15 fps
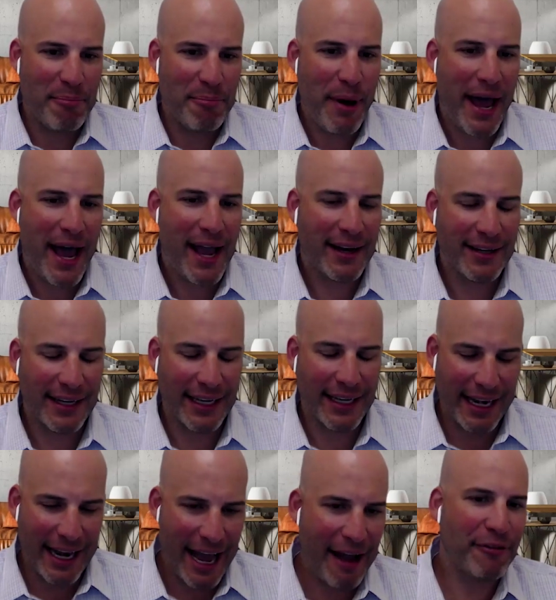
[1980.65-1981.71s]
impact and
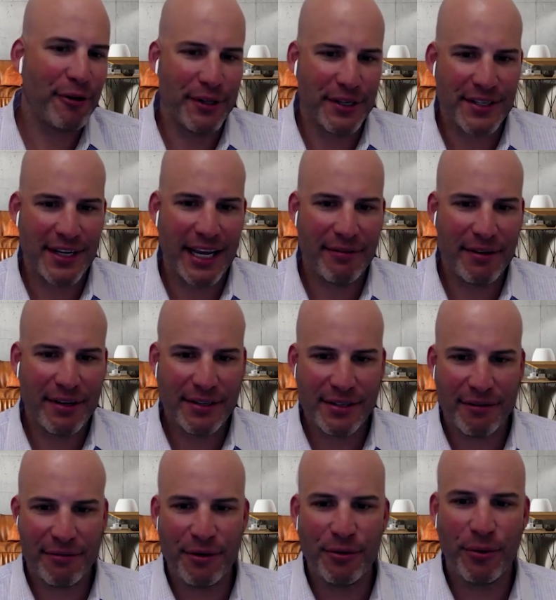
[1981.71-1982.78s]
get after the savings,
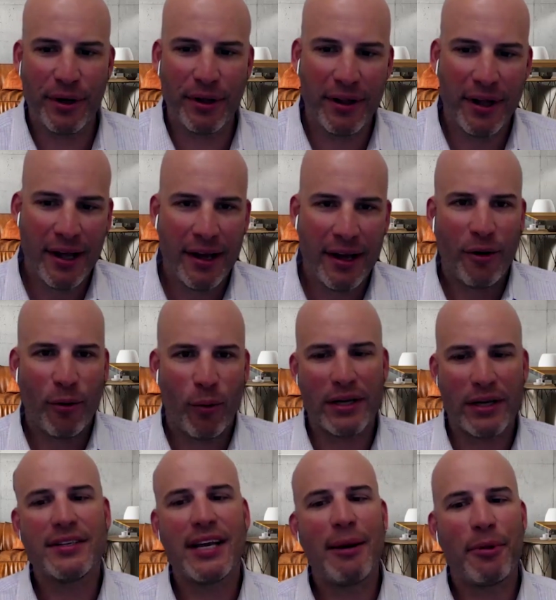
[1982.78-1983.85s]
if you will,
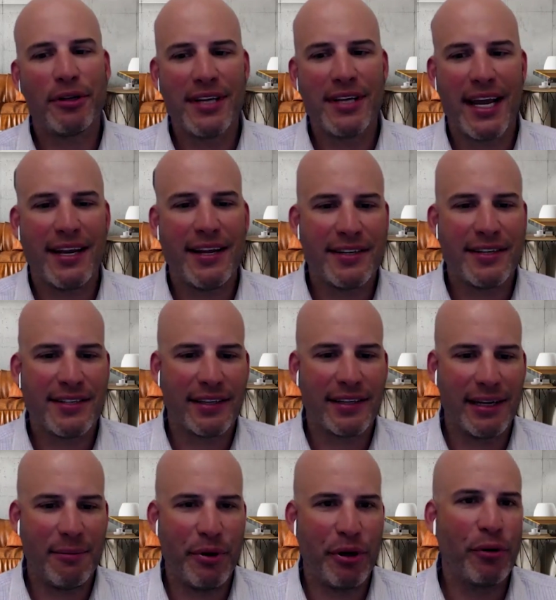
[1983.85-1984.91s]
while
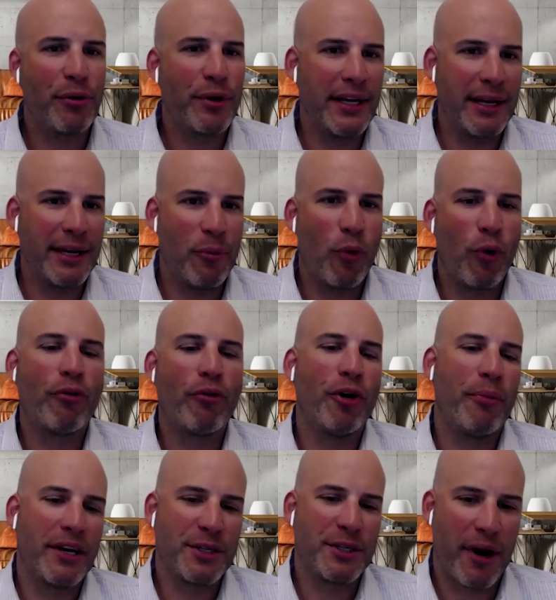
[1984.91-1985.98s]
simultaneously building more
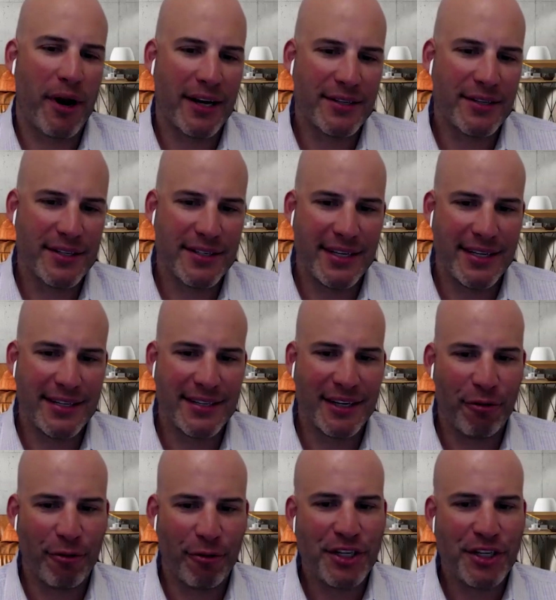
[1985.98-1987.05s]
robust processes and
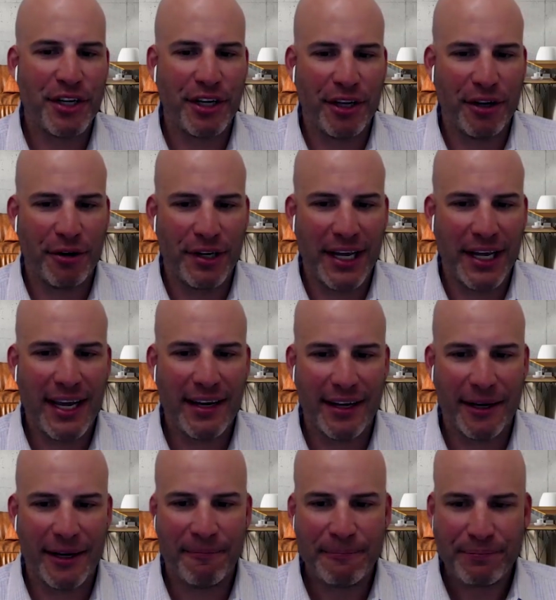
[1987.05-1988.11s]
enriching your
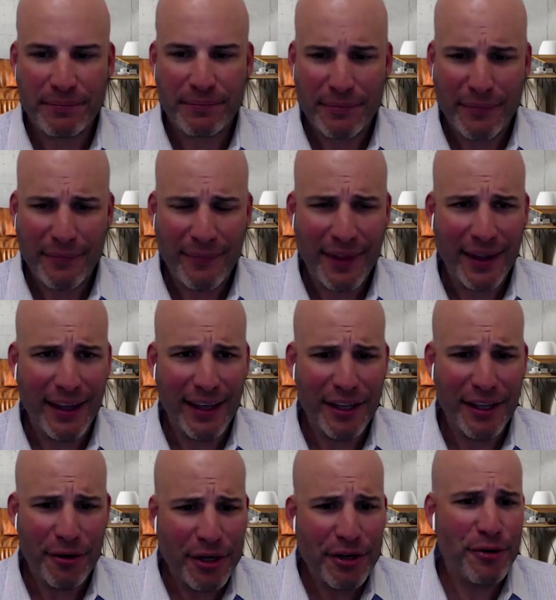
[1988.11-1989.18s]
data.
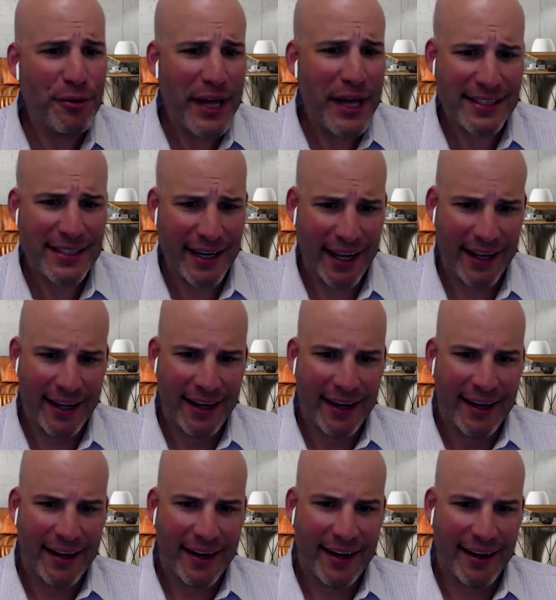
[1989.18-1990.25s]
You can do that today.
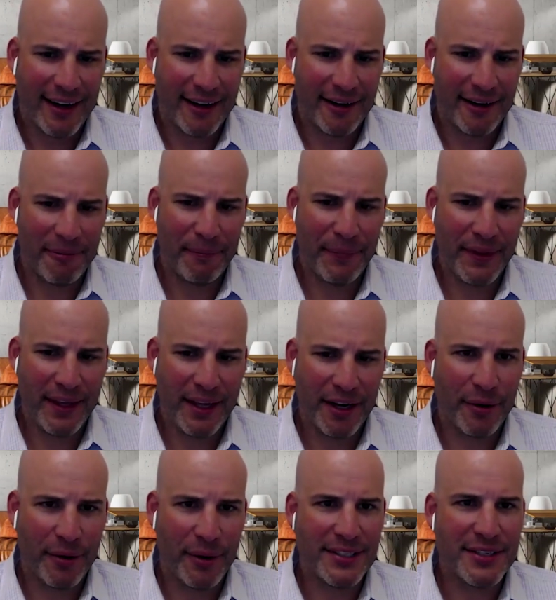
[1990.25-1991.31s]

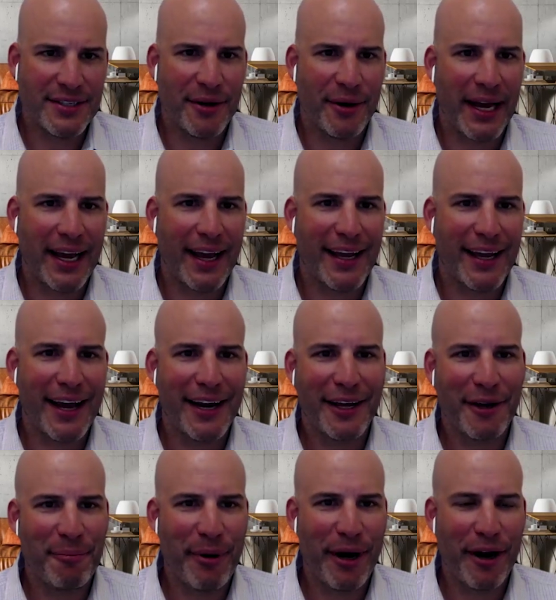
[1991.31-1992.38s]
And so I kind of
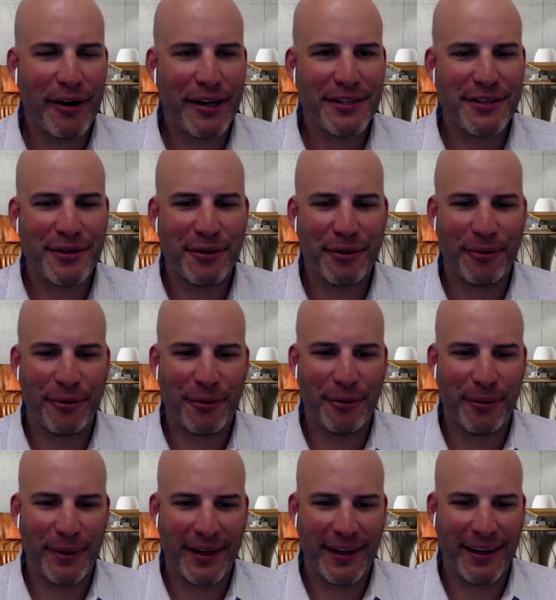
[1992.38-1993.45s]
compare it
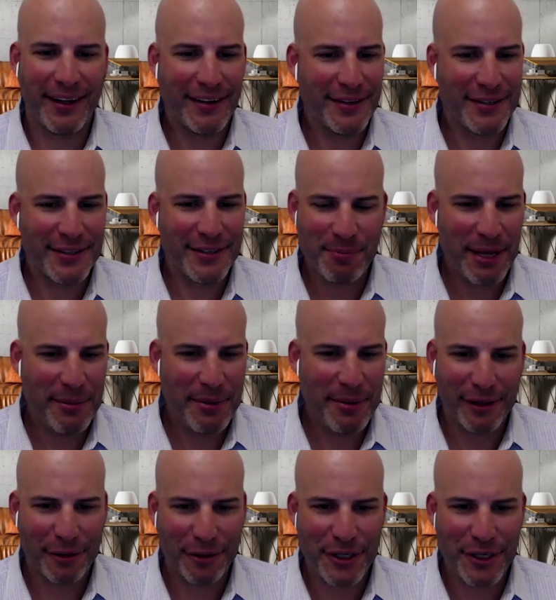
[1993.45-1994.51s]
to, this is maybe
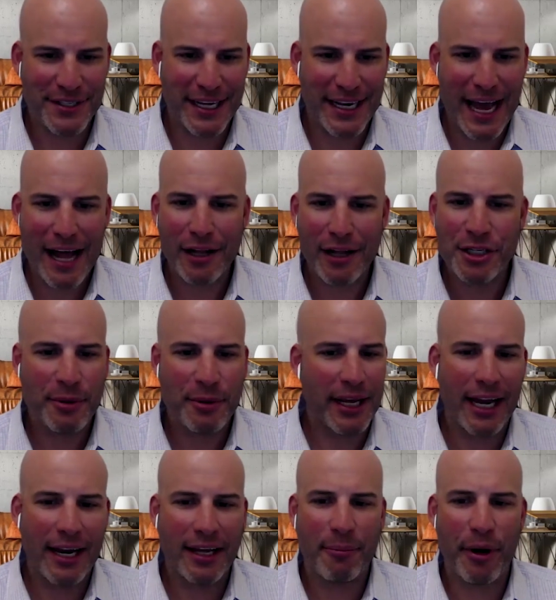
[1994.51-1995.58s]
a little cheesy analogy, but I
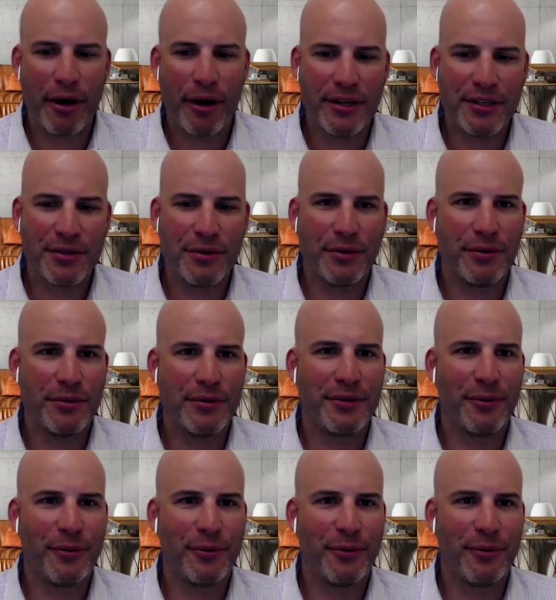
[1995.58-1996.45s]
kind of compare it to